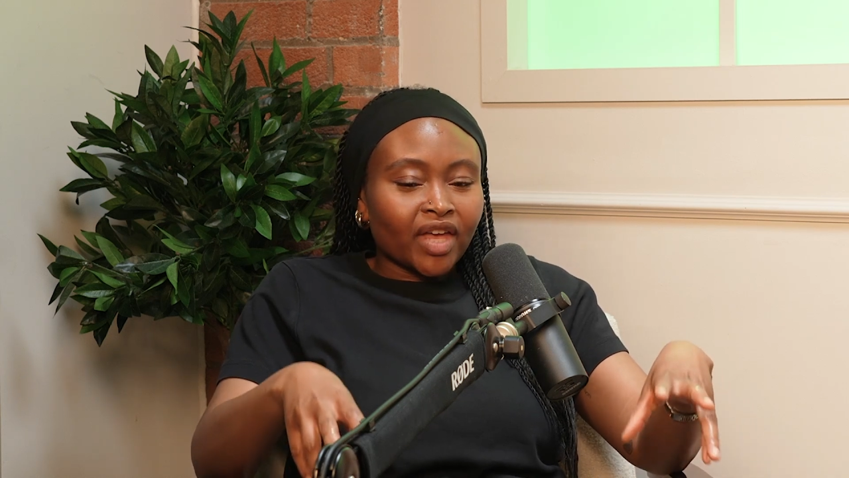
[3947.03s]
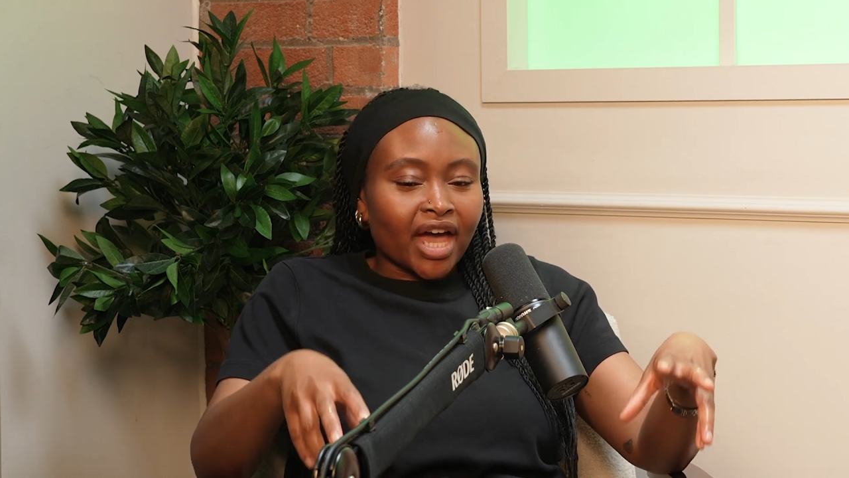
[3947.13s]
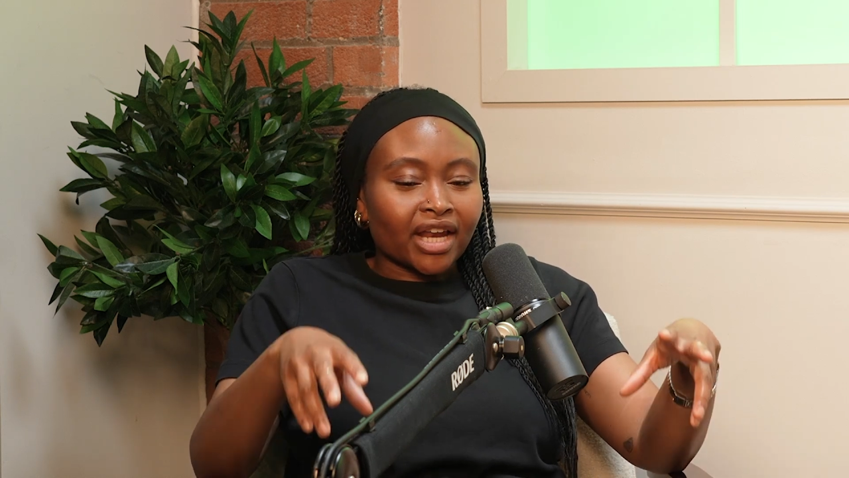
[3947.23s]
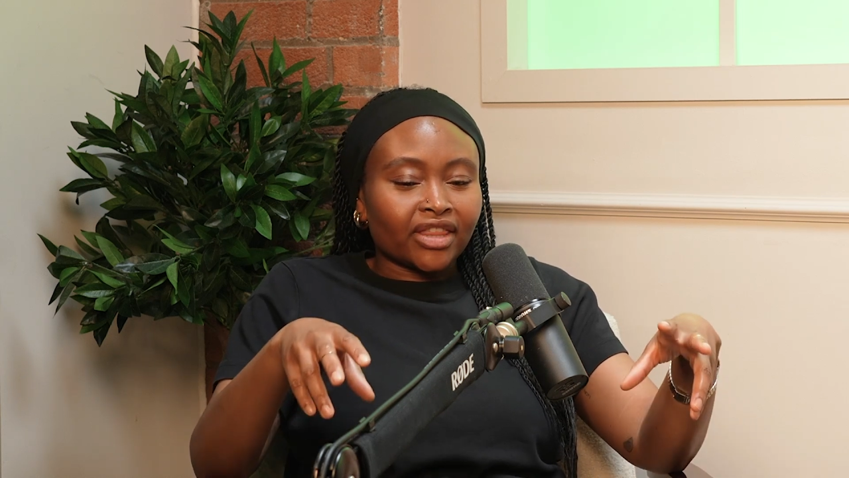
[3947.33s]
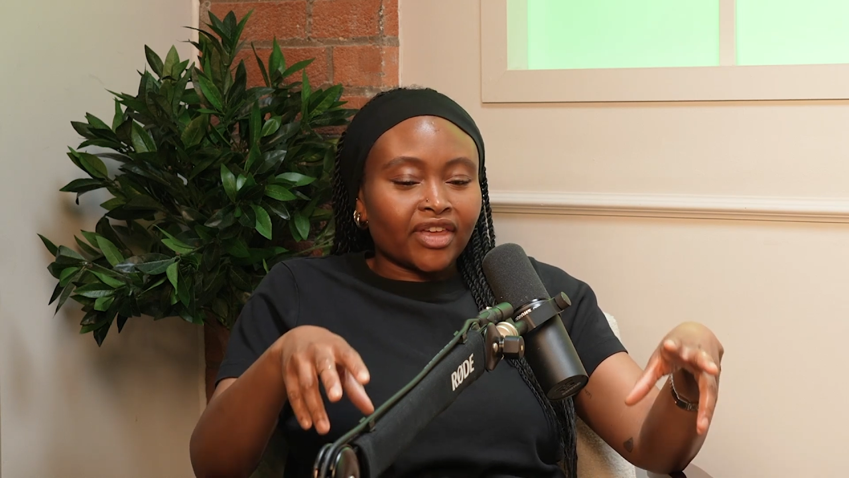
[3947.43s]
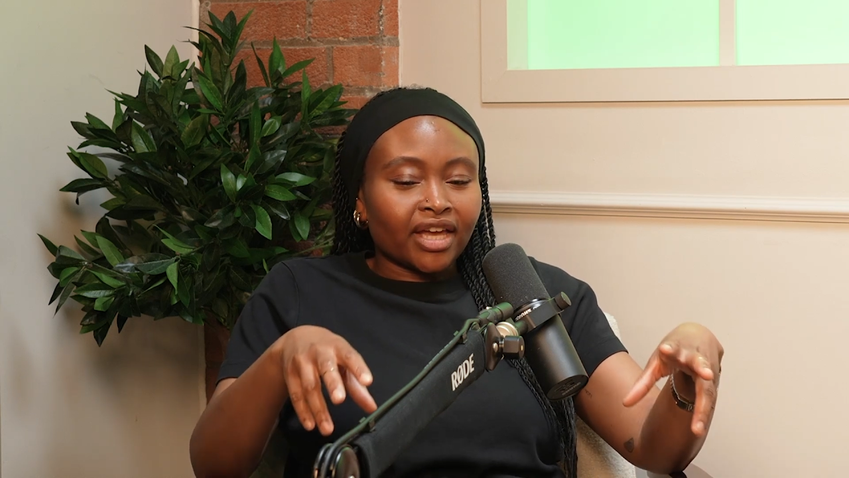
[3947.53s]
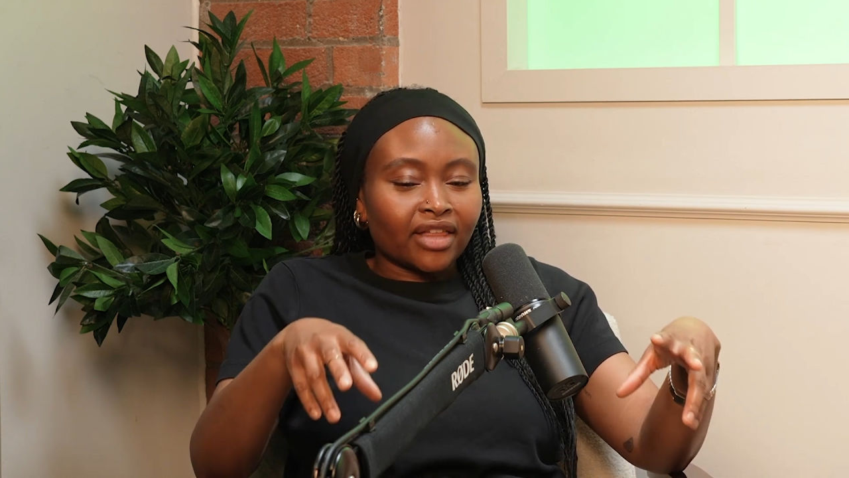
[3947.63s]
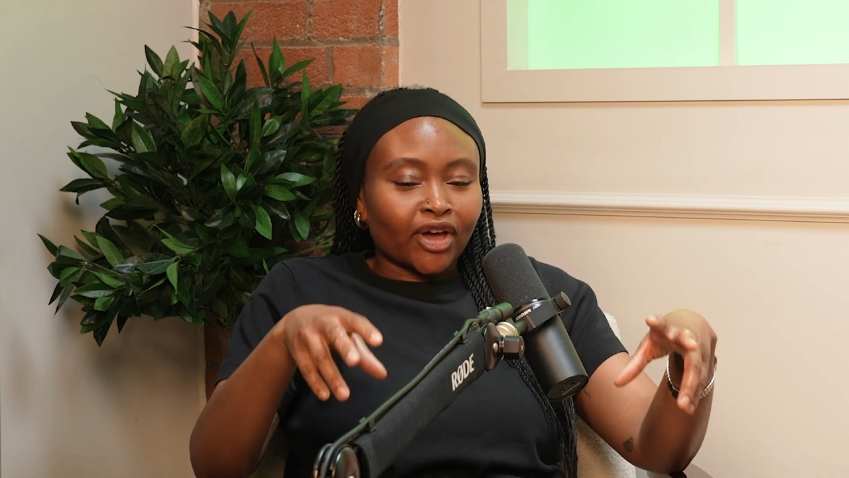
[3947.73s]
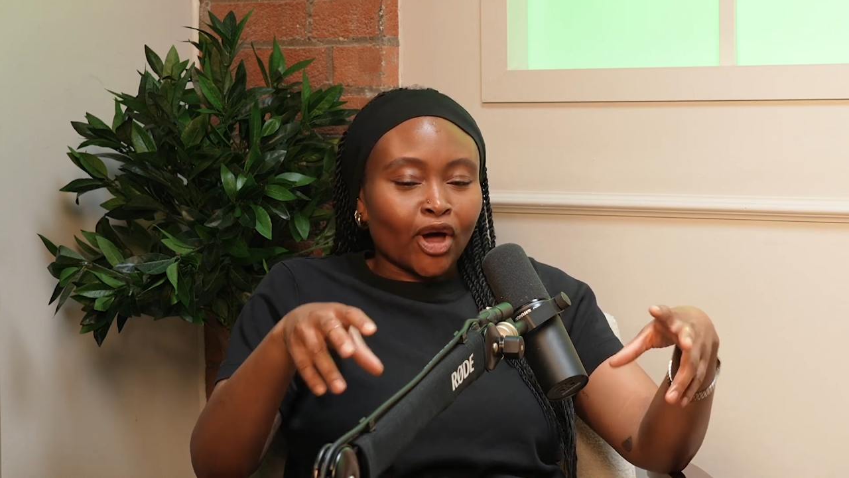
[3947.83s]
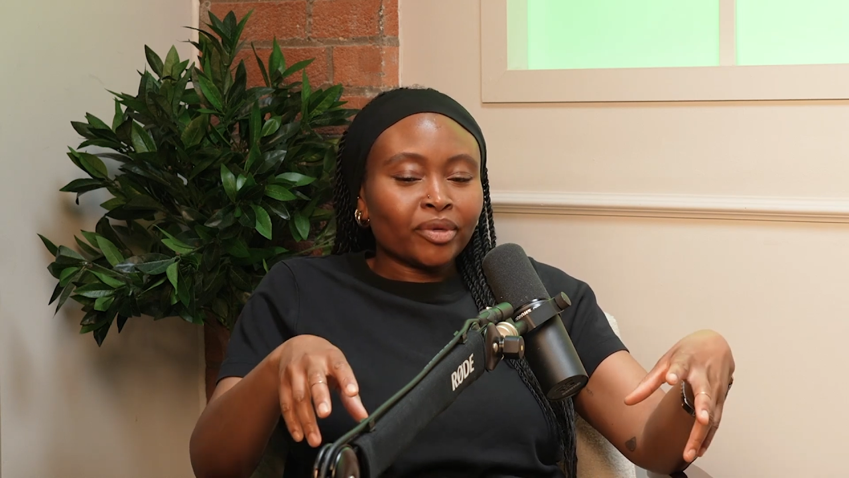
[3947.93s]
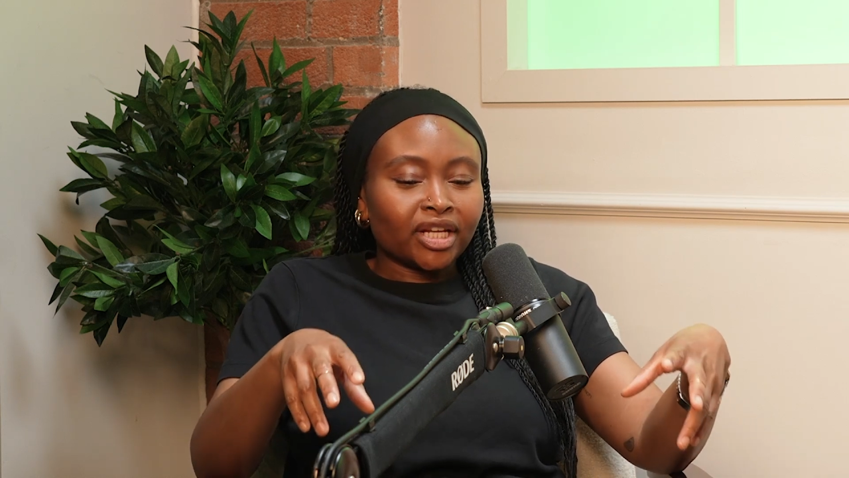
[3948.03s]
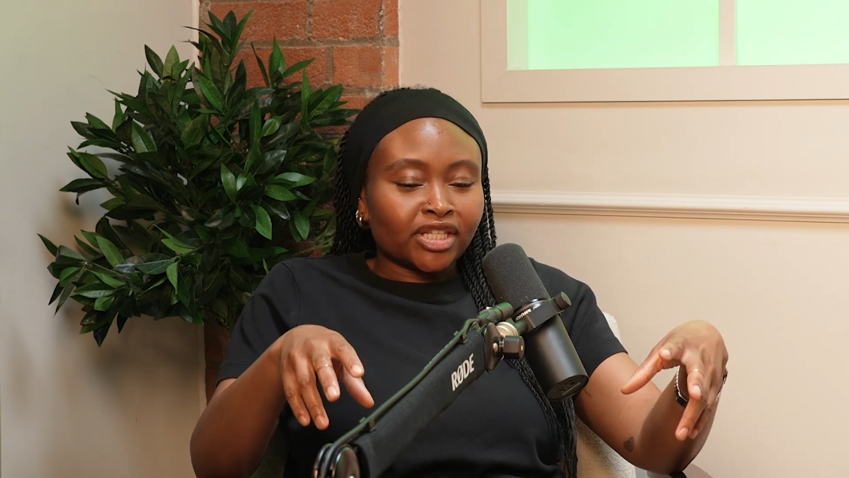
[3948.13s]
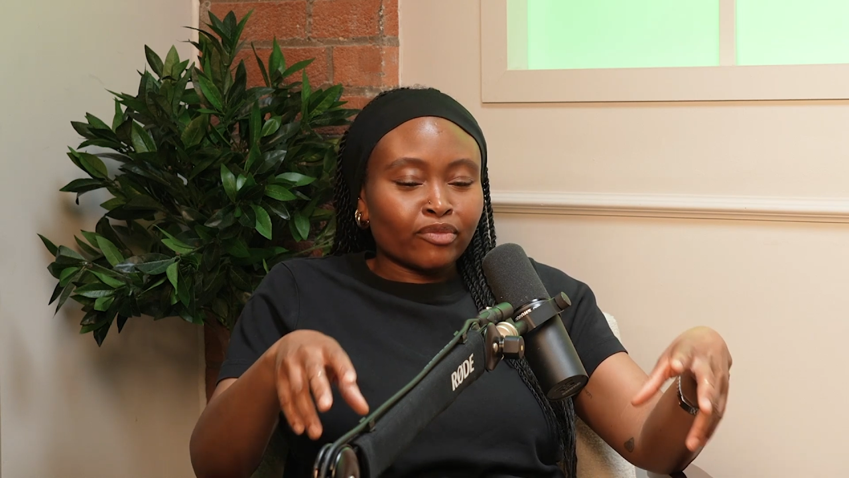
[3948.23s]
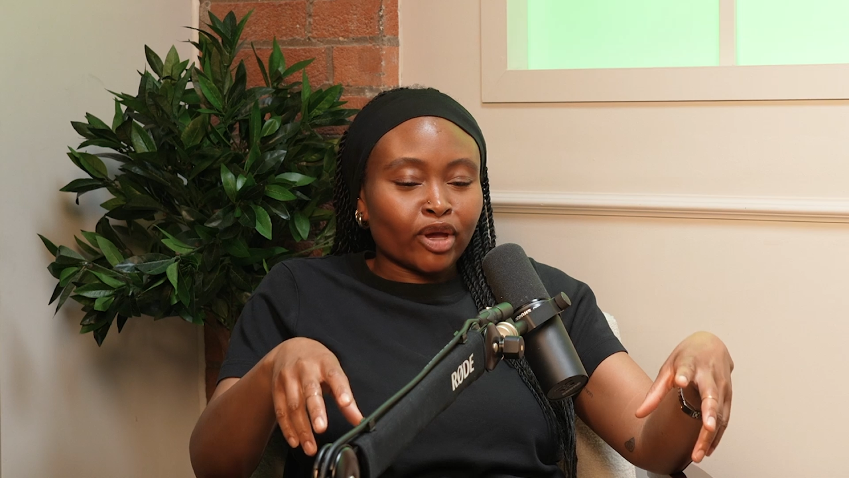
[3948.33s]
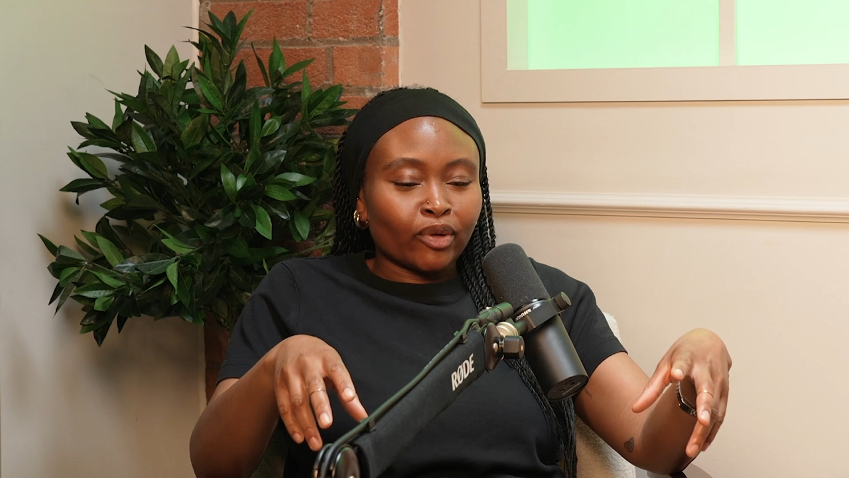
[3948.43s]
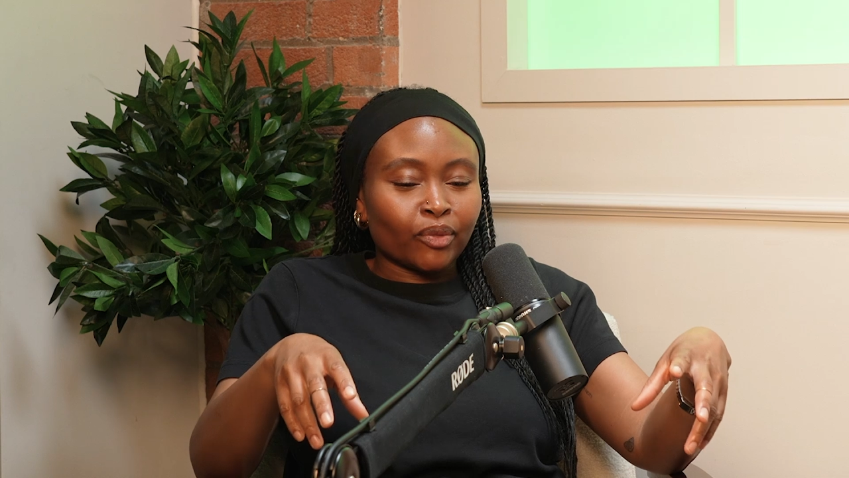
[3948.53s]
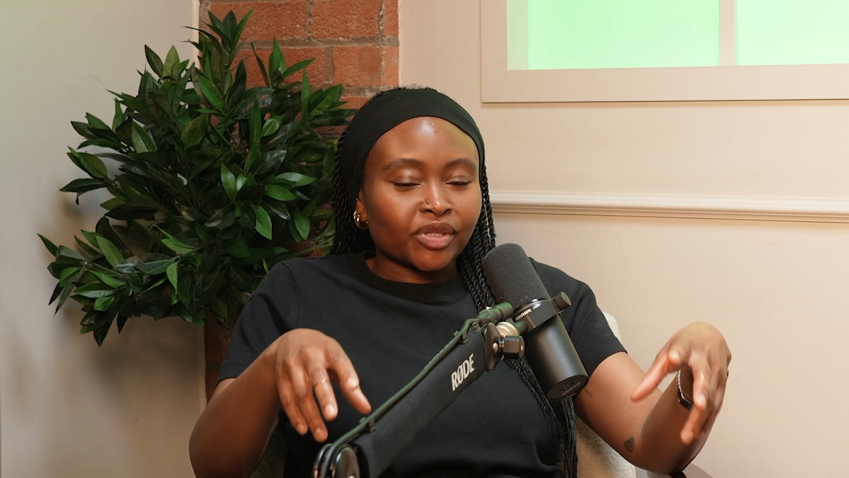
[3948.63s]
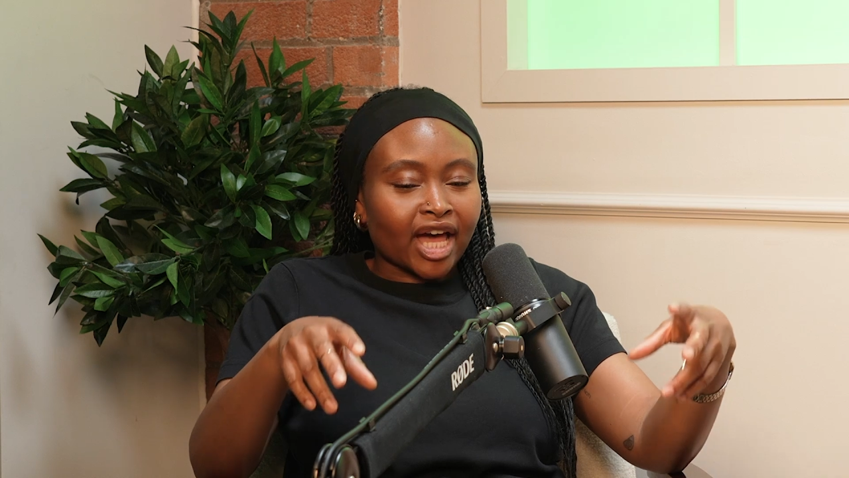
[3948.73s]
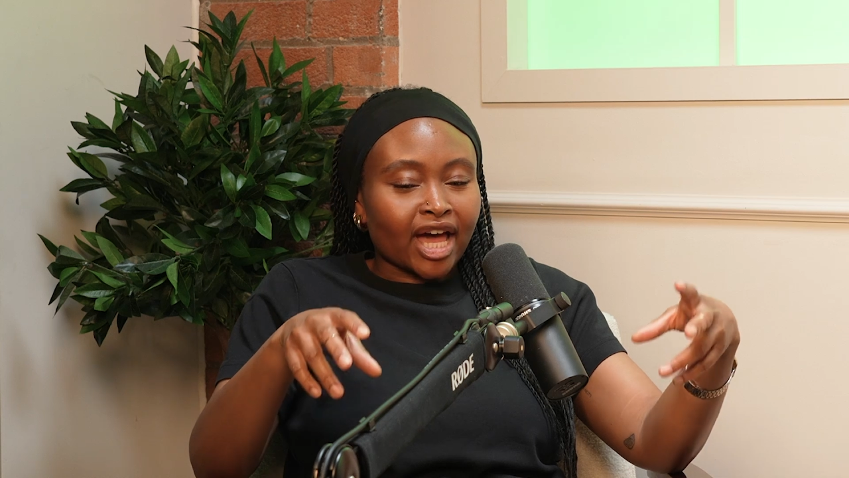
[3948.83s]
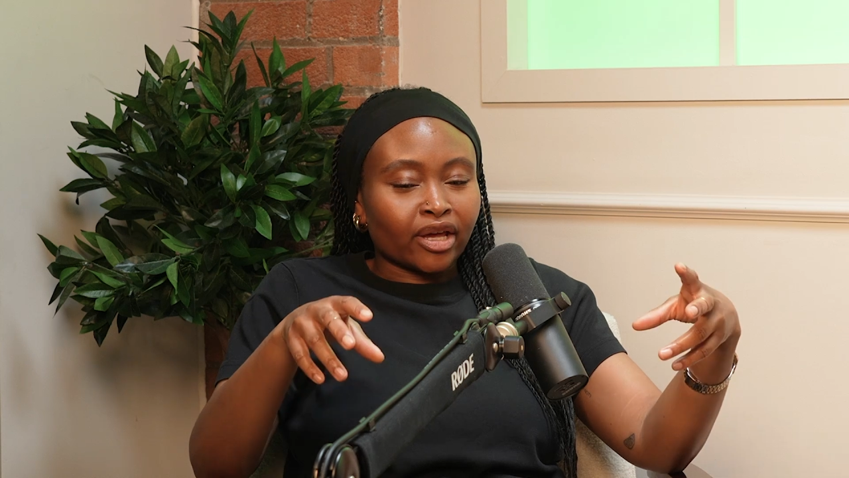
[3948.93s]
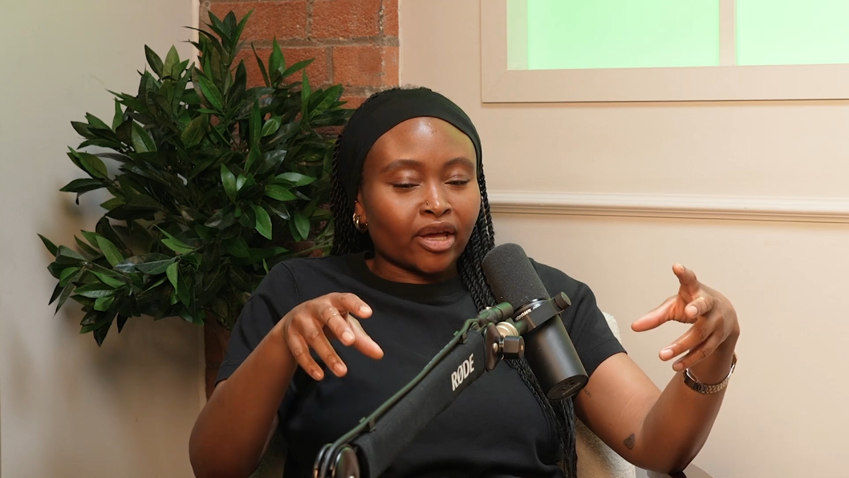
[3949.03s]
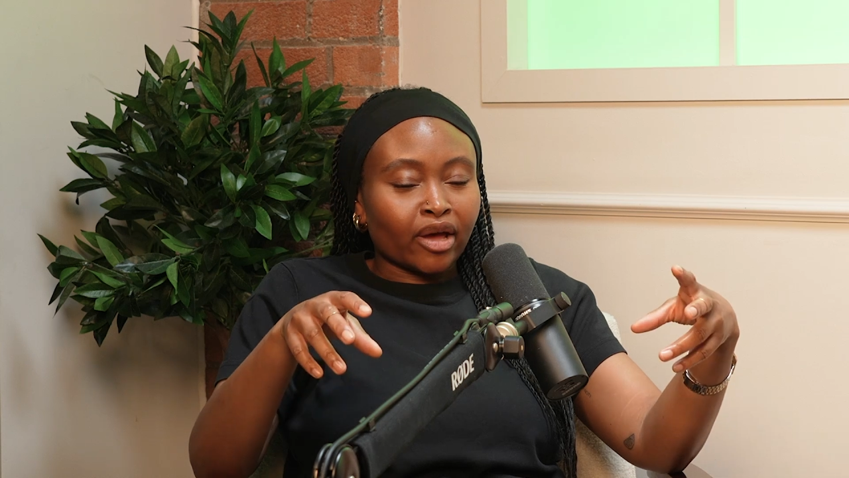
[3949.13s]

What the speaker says: And I think the culminating moment was I had a